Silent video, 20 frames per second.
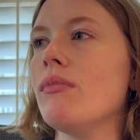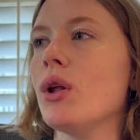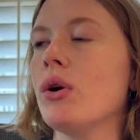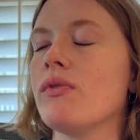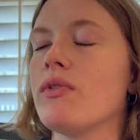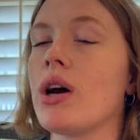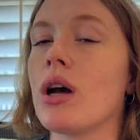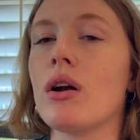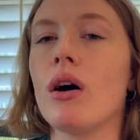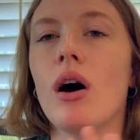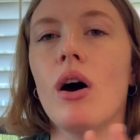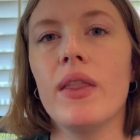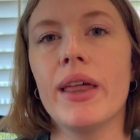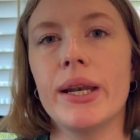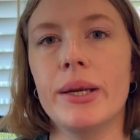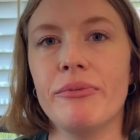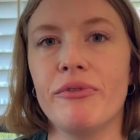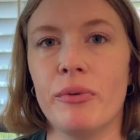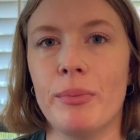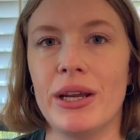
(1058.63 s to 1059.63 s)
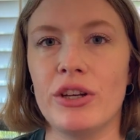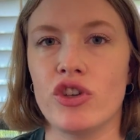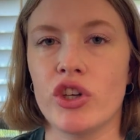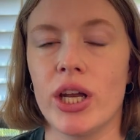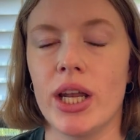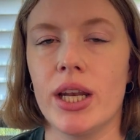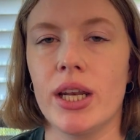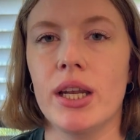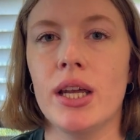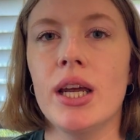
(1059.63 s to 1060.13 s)
I've got all that information.
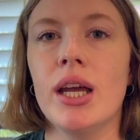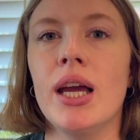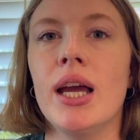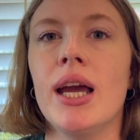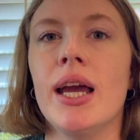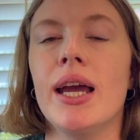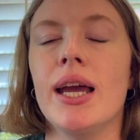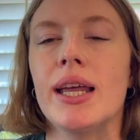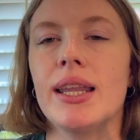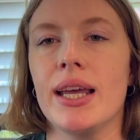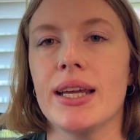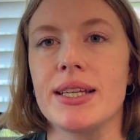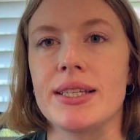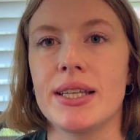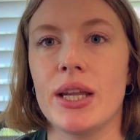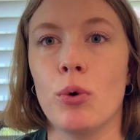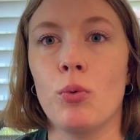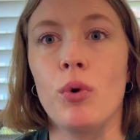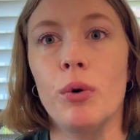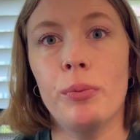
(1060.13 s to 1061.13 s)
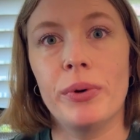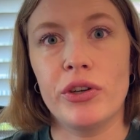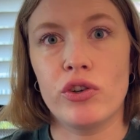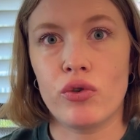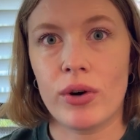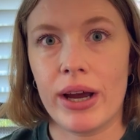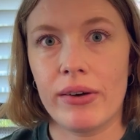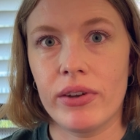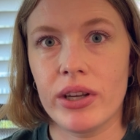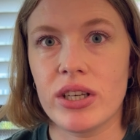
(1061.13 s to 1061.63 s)
And like I said, we'll be
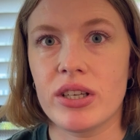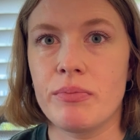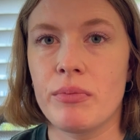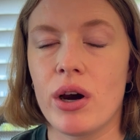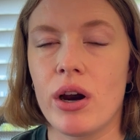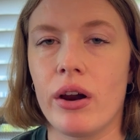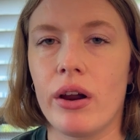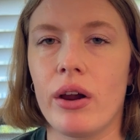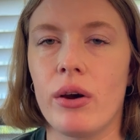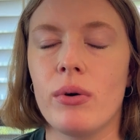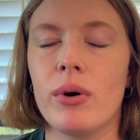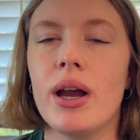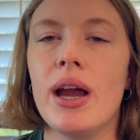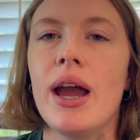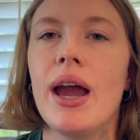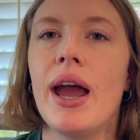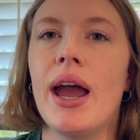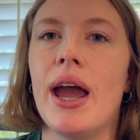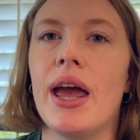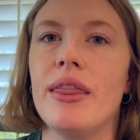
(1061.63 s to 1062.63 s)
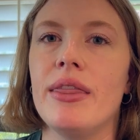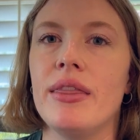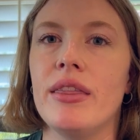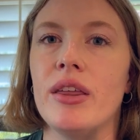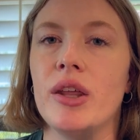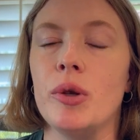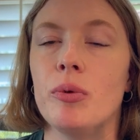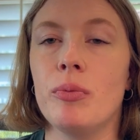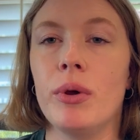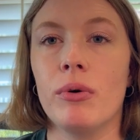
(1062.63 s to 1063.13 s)
traveling tomorrow and
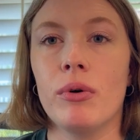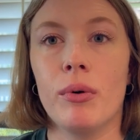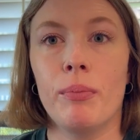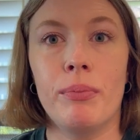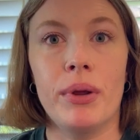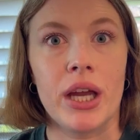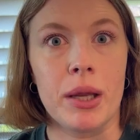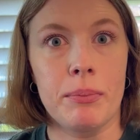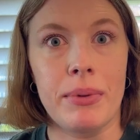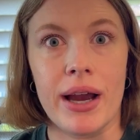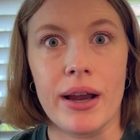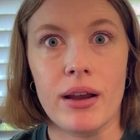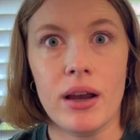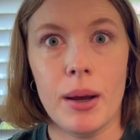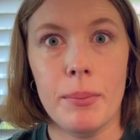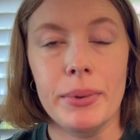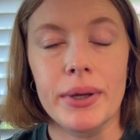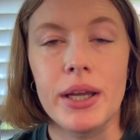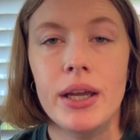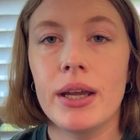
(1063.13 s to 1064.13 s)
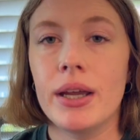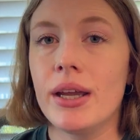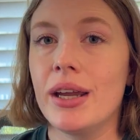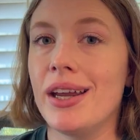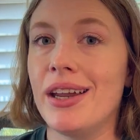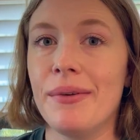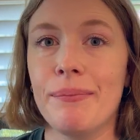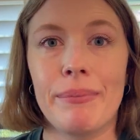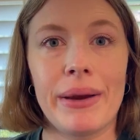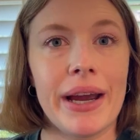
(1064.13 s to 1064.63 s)
then we will pick back up
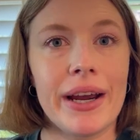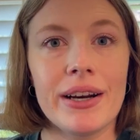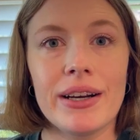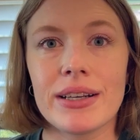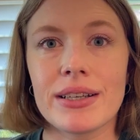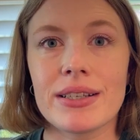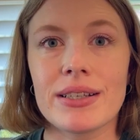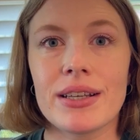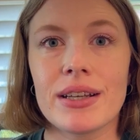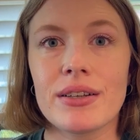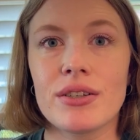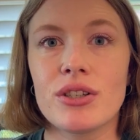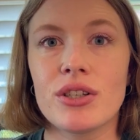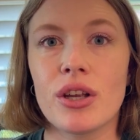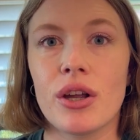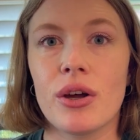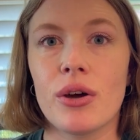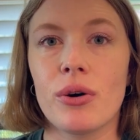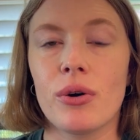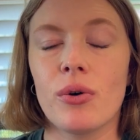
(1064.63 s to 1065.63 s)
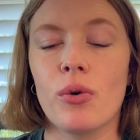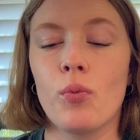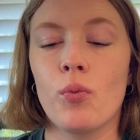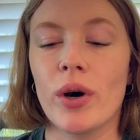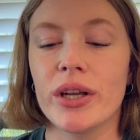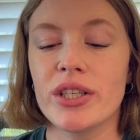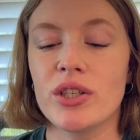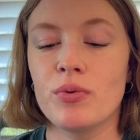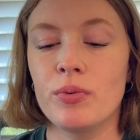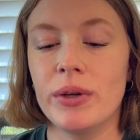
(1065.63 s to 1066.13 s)
in Paris. So
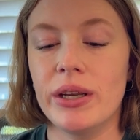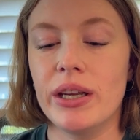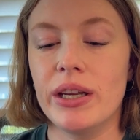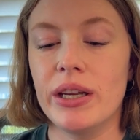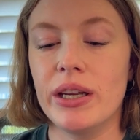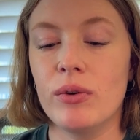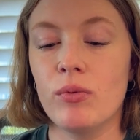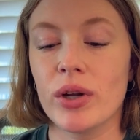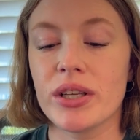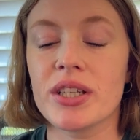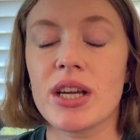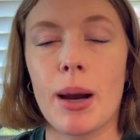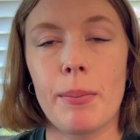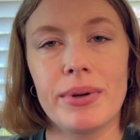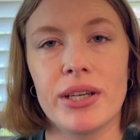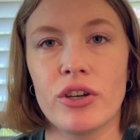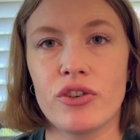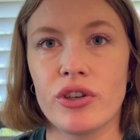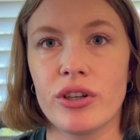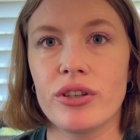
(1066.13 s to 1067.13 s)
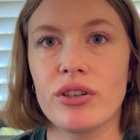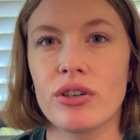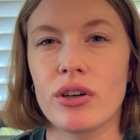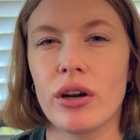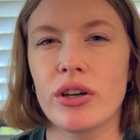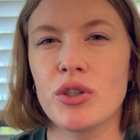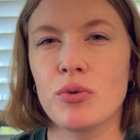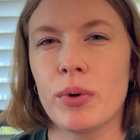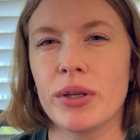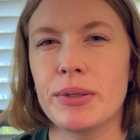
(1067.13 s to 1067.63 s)
once competition
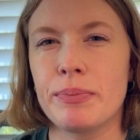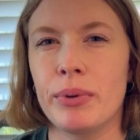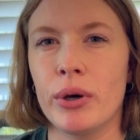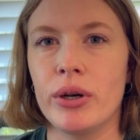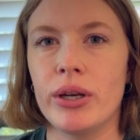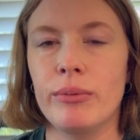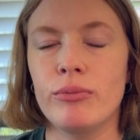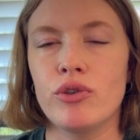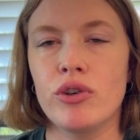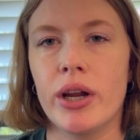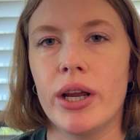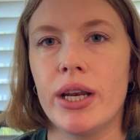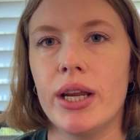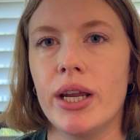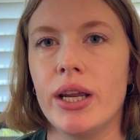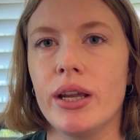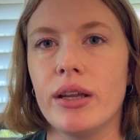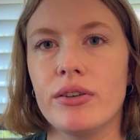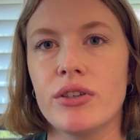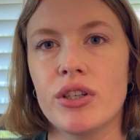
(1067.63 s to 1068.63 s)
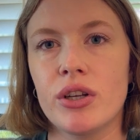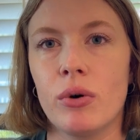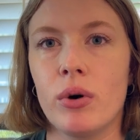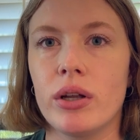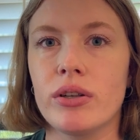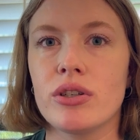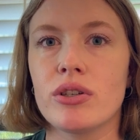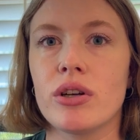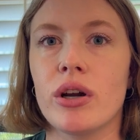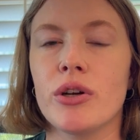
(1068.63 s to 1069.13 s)
starts, once podium training and so
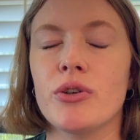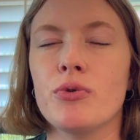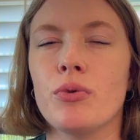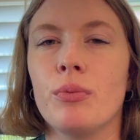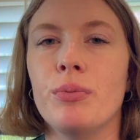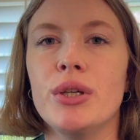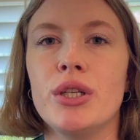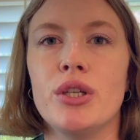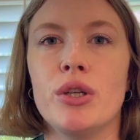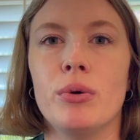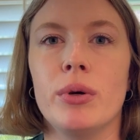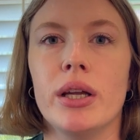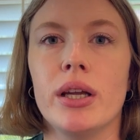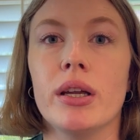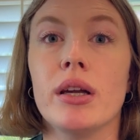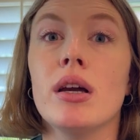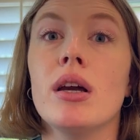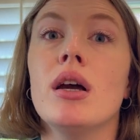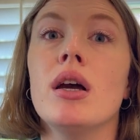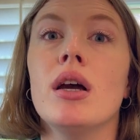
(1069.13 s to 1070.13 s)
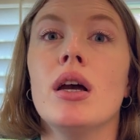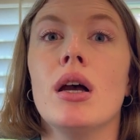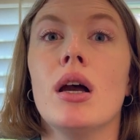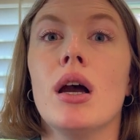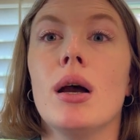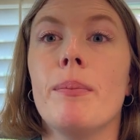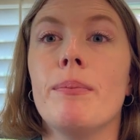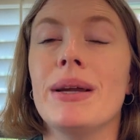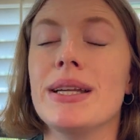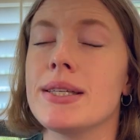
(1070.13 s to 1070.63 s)
on starts, we'll be doing
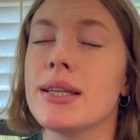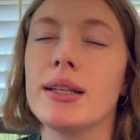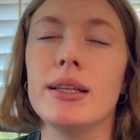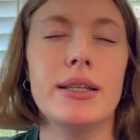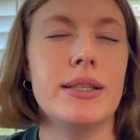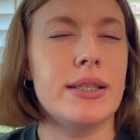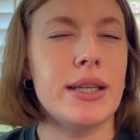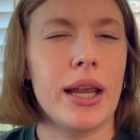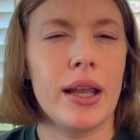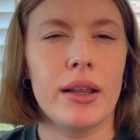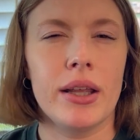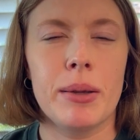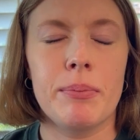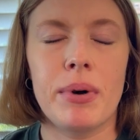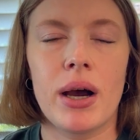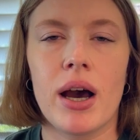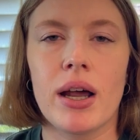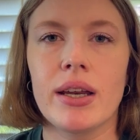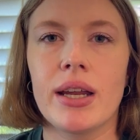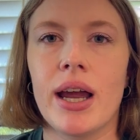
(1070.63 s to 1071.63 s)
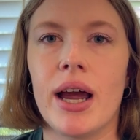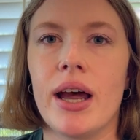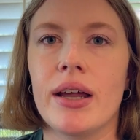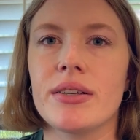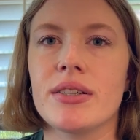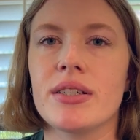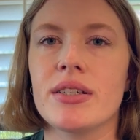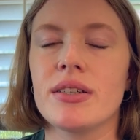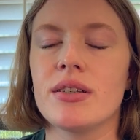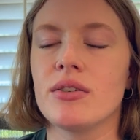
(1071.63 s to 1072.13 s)
basically daily
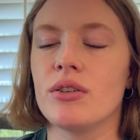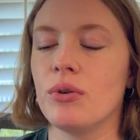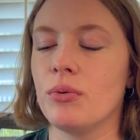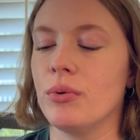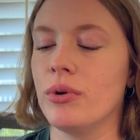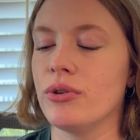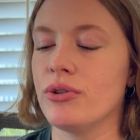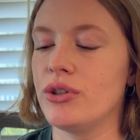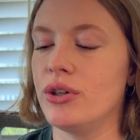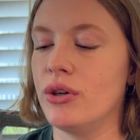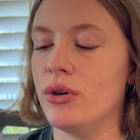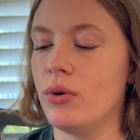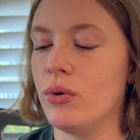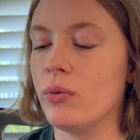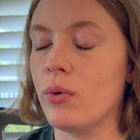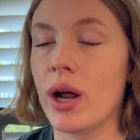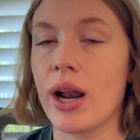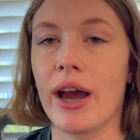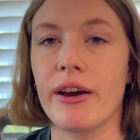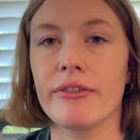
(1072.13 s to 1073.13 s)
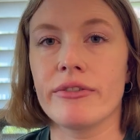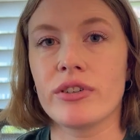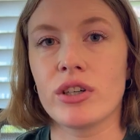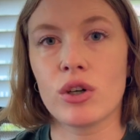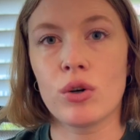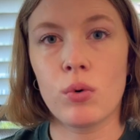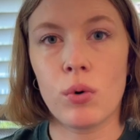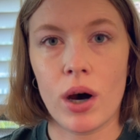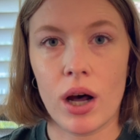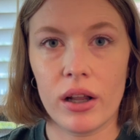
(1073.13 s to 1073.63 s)
podcasts. So we'll do one after
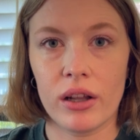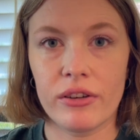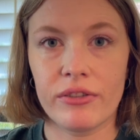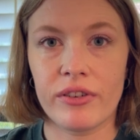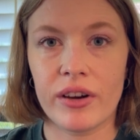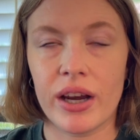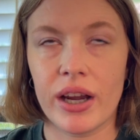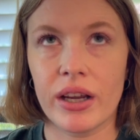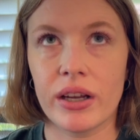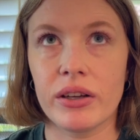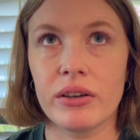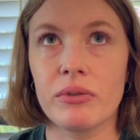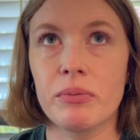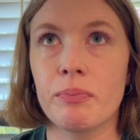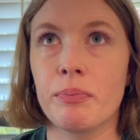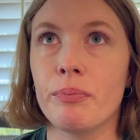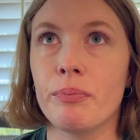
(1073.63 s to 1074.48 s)
qualifying.